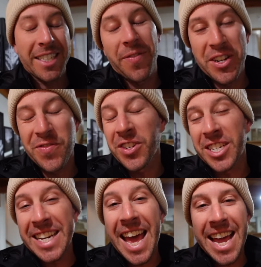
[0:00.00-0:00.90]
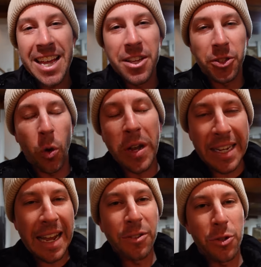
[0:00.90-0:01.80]
next adventure for today is going
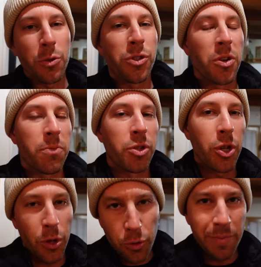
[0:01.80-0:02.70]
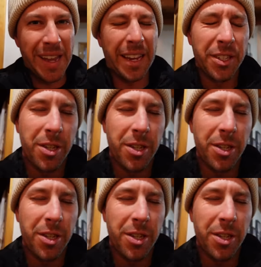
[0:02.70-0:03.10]
down to do some tubing.